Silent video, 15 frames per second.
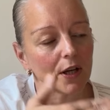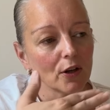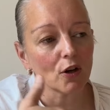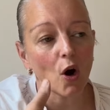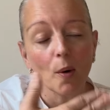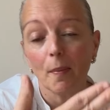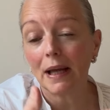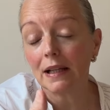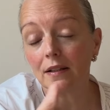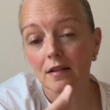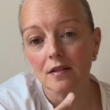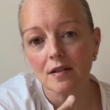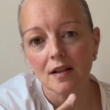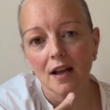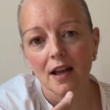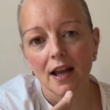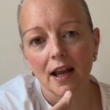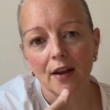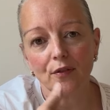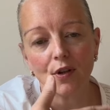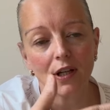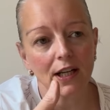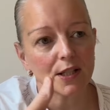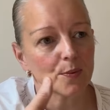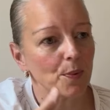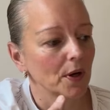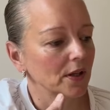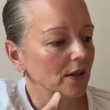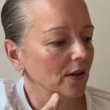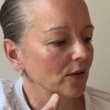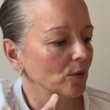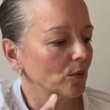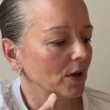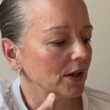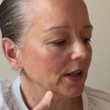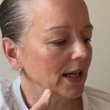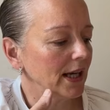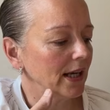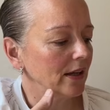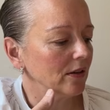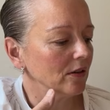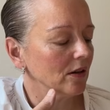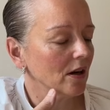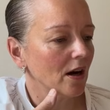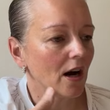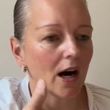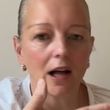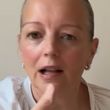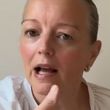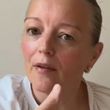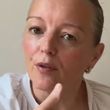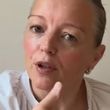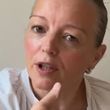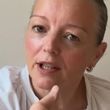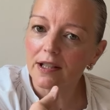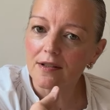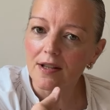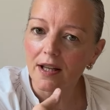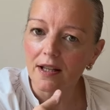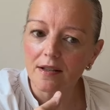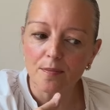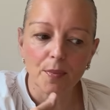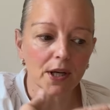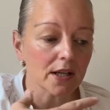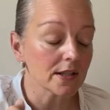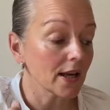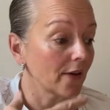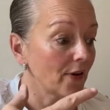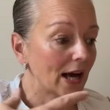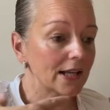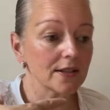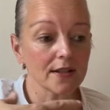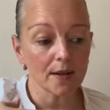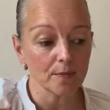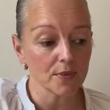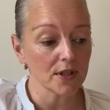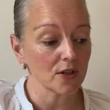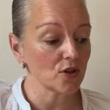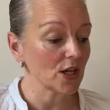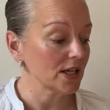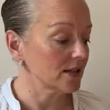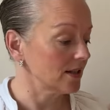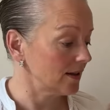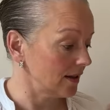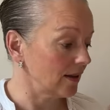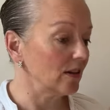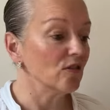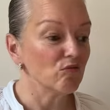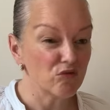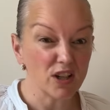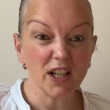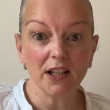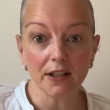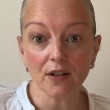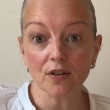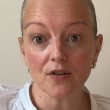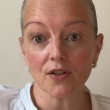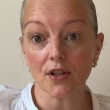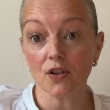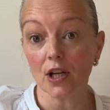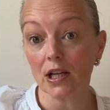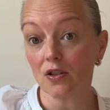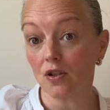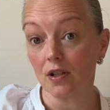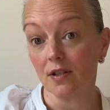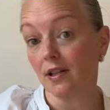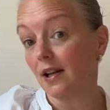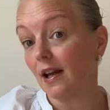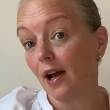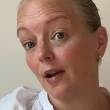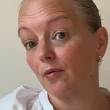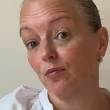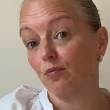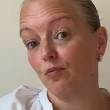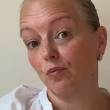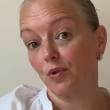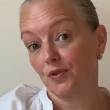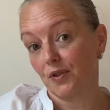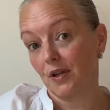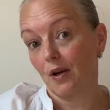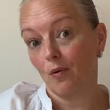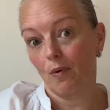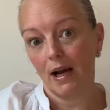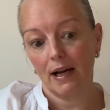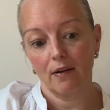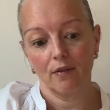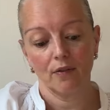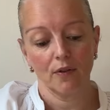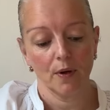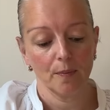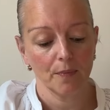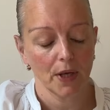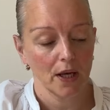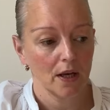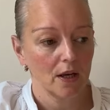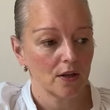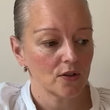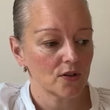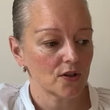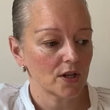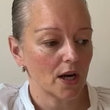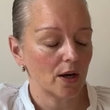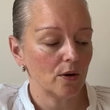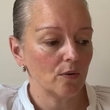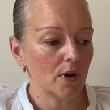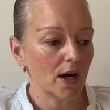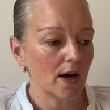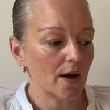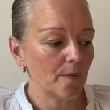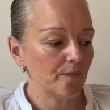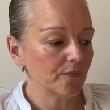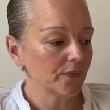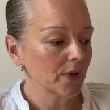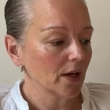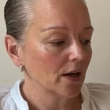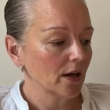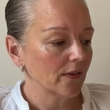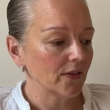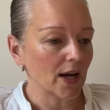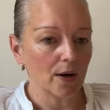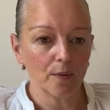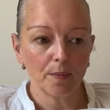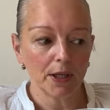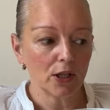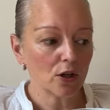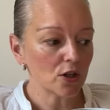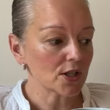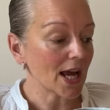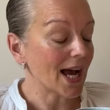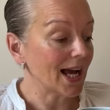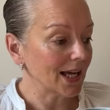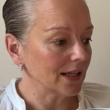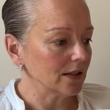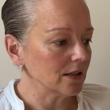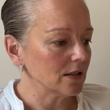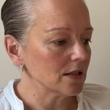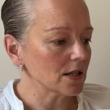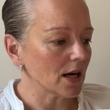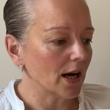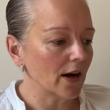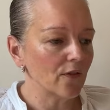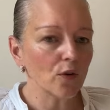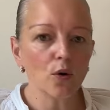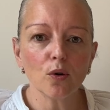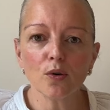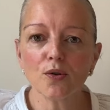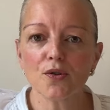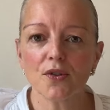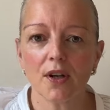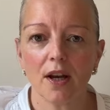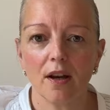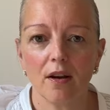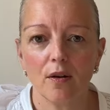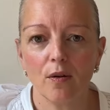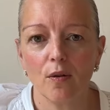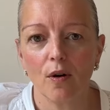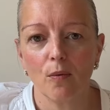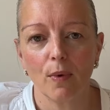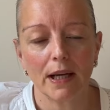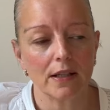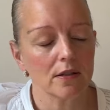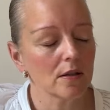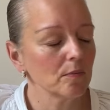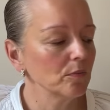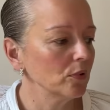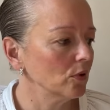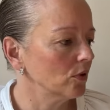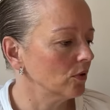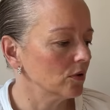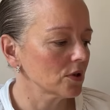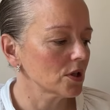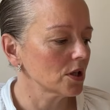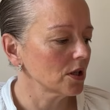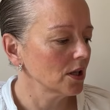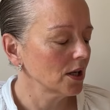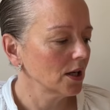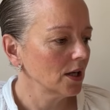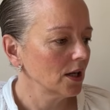comments, if you'd like to put another one in, I'll have a look at it, because I've had some suggested and they're really good suggestions and I wasn't aware of them. So that would be good. And I've also went and bought